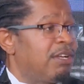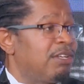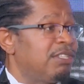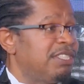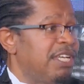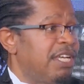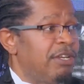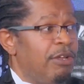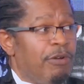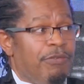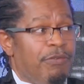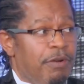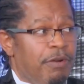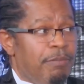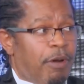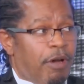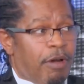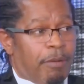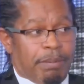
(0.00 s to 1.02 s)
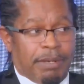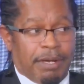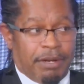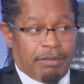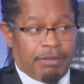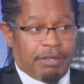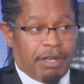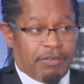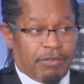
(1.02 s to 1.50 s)
gonna say no football
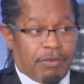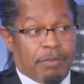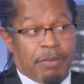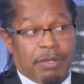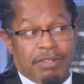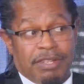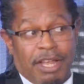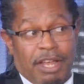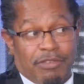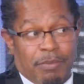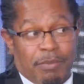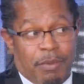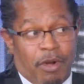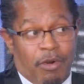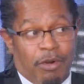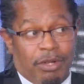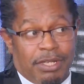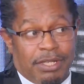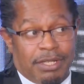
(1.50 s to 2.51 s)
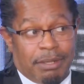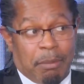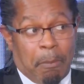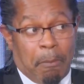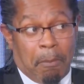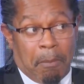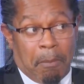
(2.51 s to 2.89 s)
players. That's from Oakland.